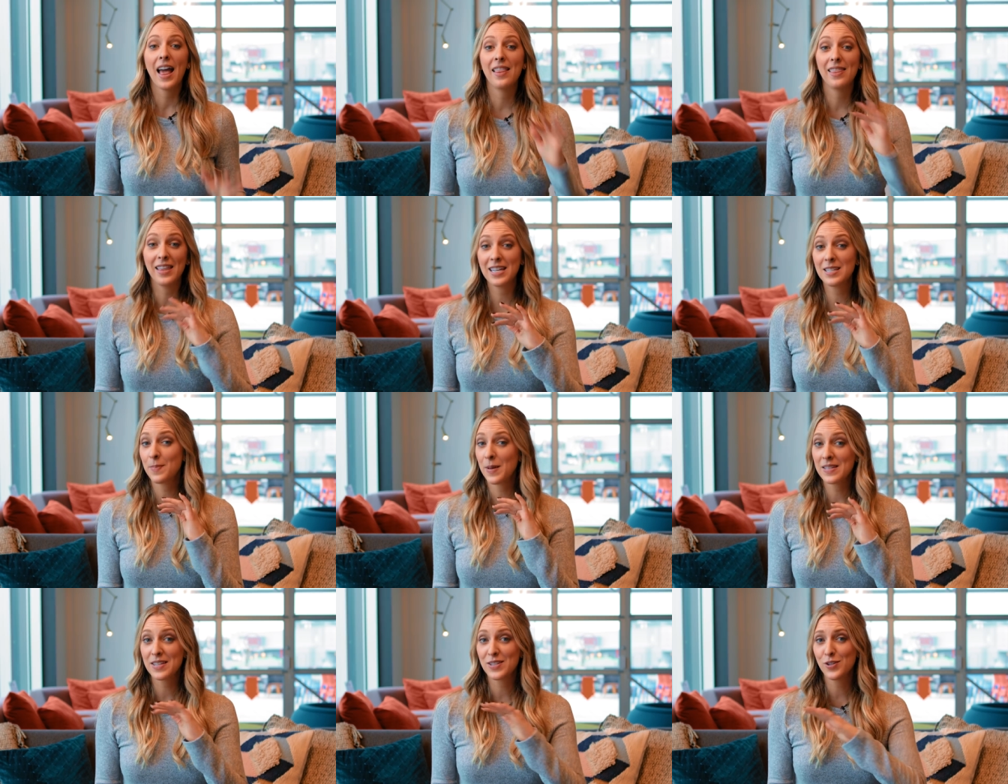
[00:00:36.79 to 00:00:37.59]
And these
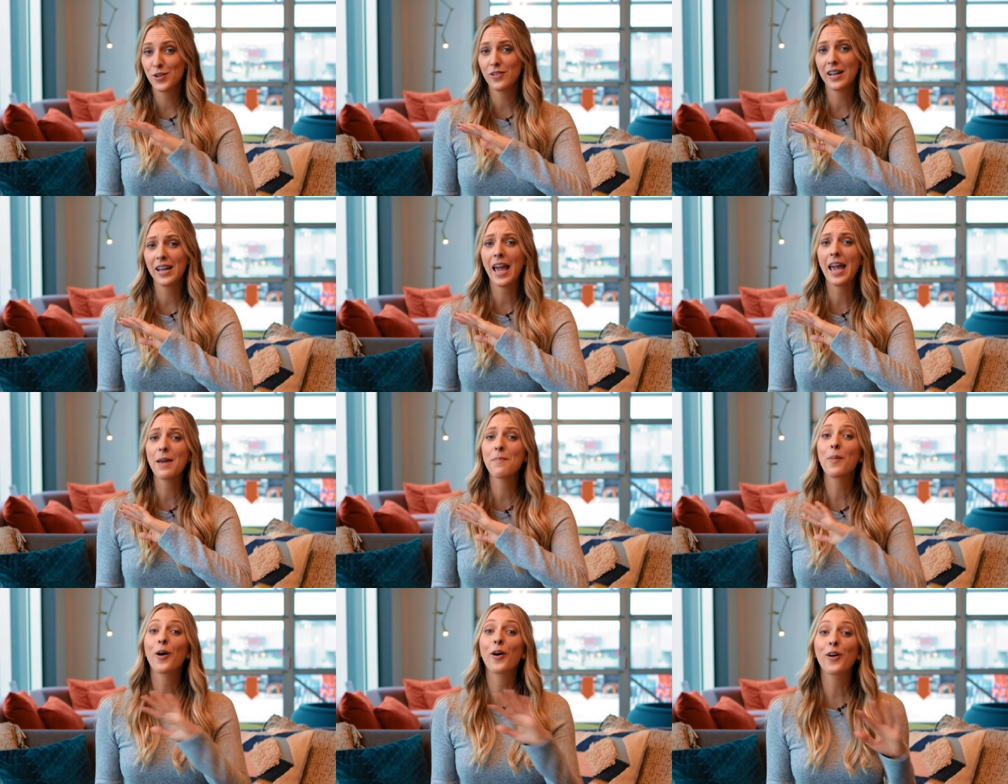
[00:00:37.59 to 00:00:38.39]
pieces look like
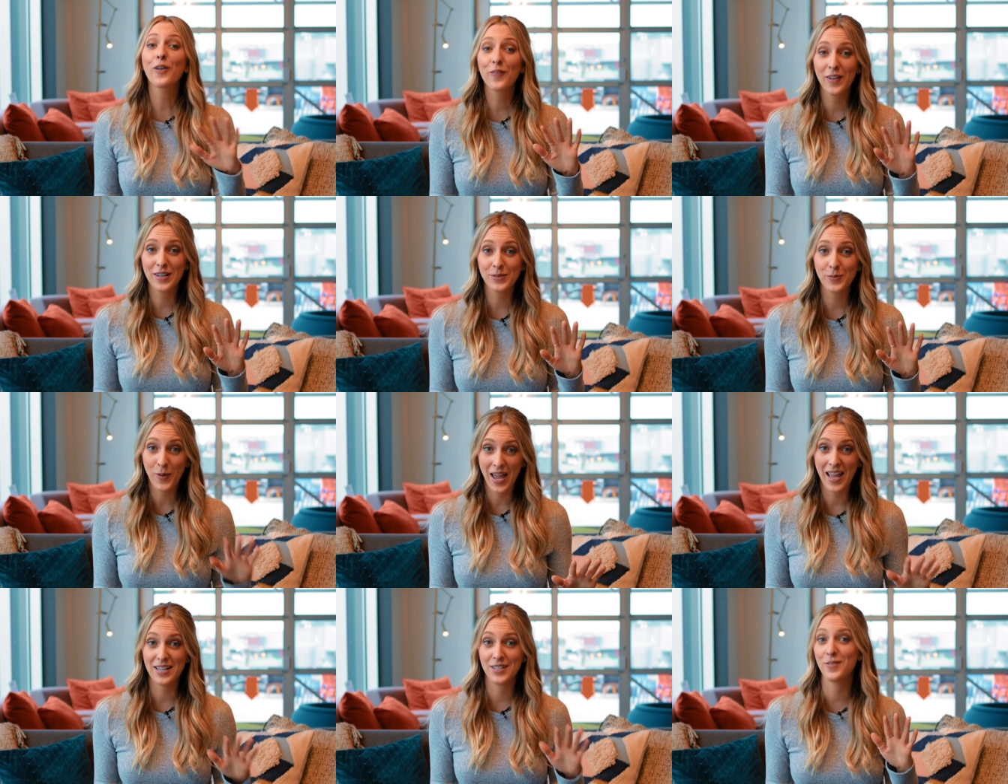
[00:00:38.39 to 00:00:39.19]
a perfect
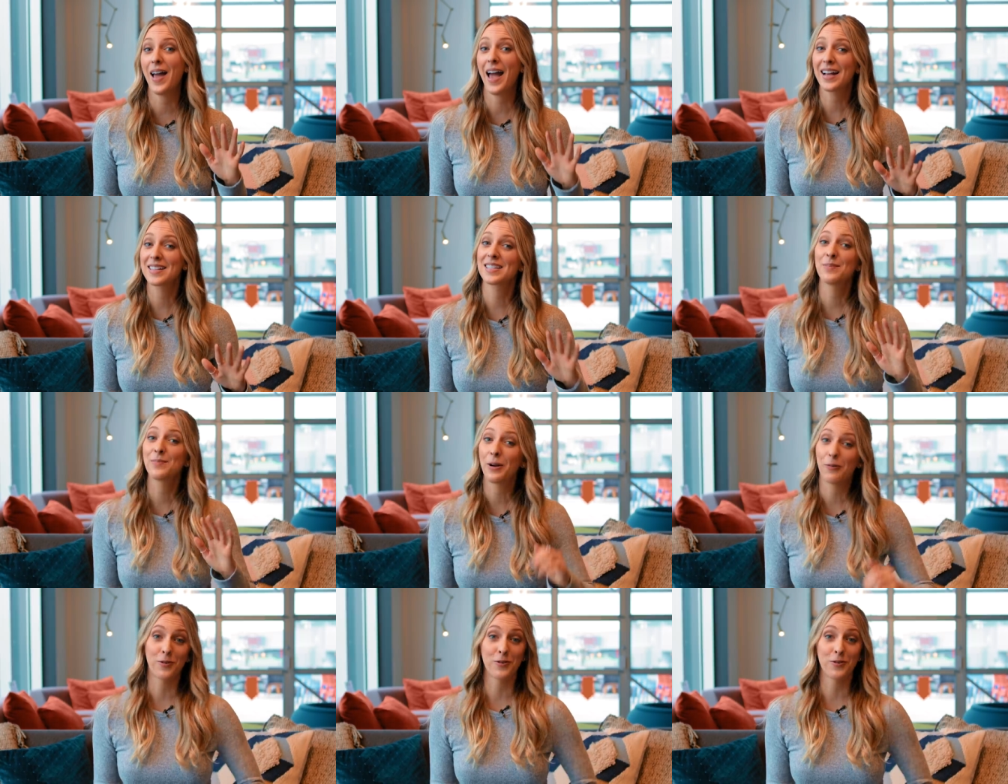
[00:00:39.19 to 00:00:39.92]
way to accent my